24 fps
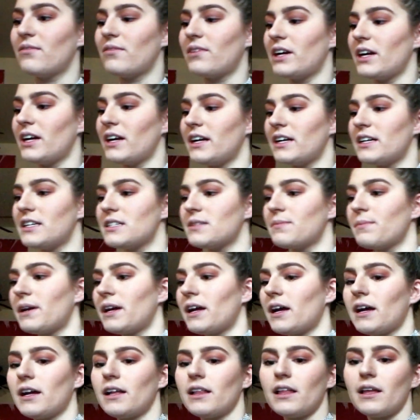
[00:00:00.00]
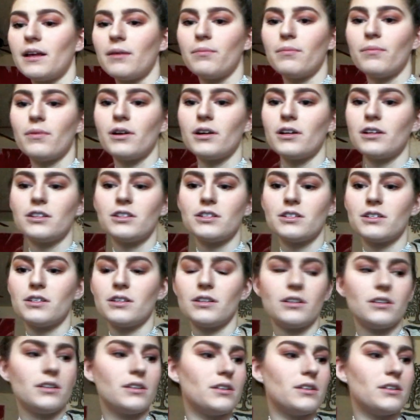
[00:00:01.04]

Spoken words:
Where is my highlight brush?